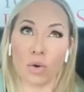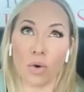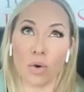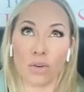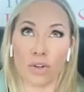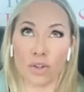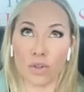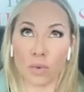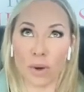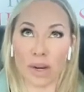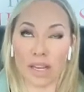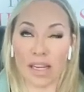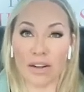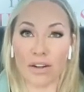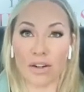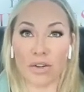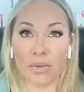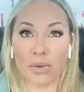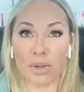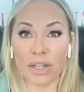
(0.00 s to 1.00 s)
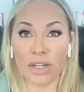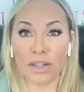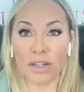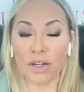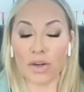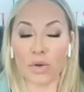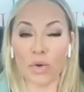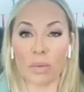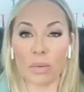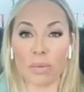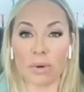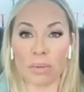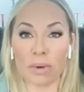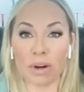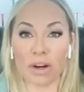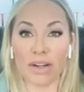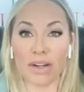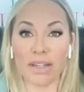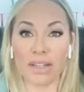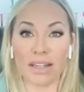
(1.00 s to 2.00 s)
over 20-year career in corporate
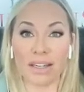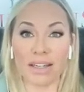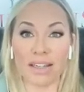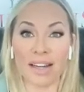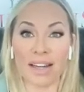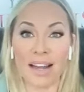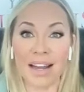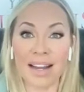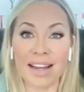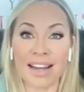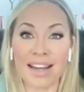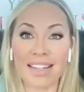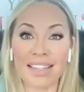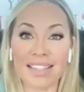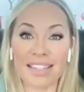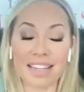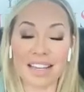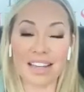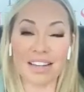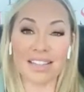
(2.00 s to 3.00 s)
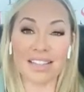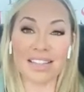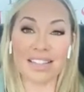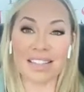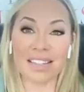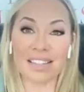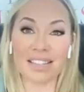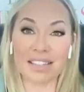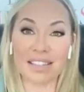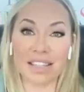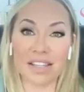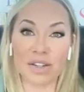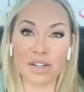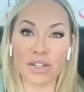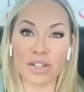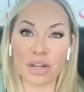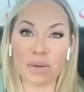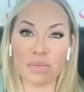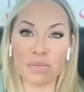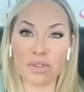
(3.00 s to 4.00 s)
America in sales and sales
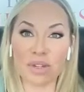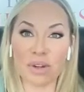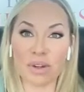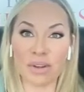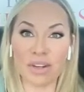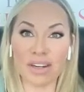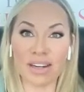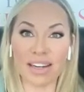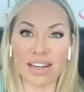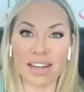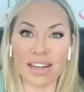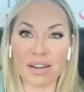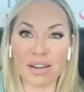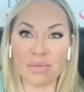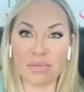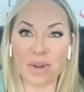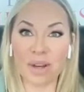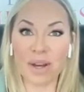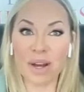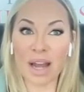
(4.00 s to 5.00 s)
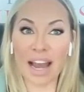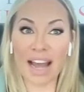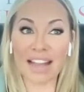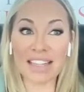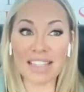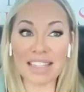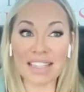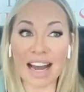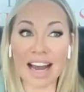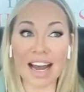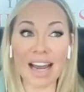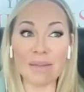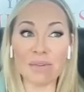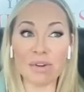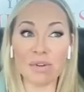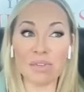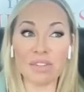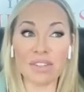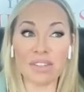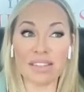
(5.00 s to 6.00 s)
leadership. So at the time,
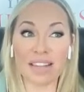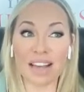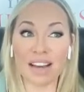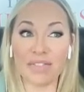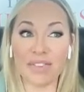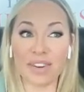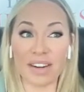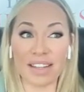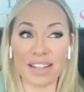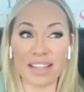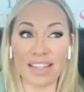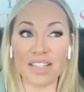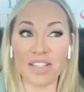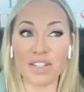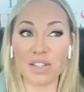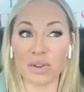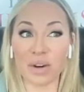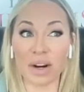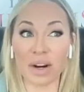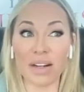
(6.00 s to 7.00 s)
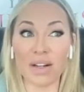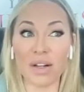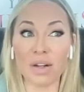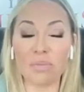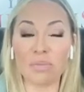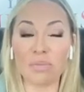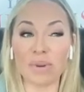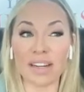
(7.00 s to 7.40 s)
it was definitely a struggle,